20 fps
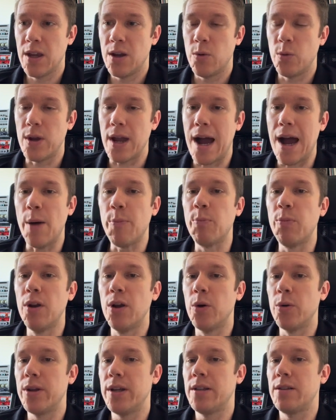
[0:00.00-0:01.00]
we
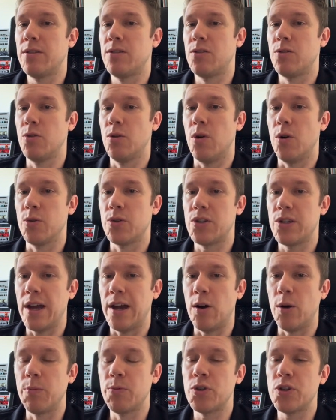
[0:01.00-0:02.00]
upload it to
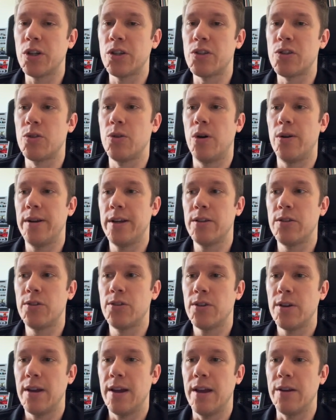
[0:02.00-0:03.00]
OCI object
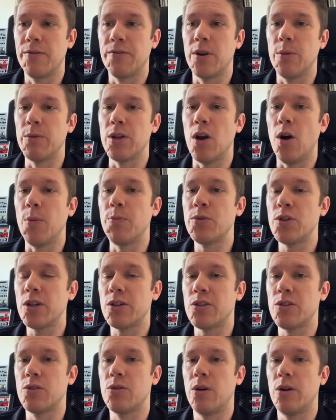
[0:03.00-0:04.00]
storage, and from the
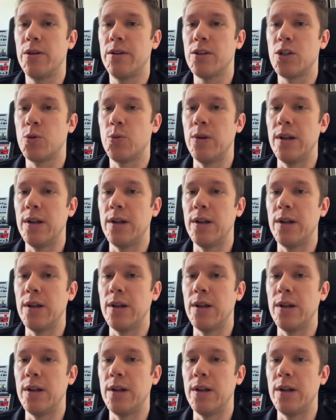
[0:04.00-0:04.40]
object storage, we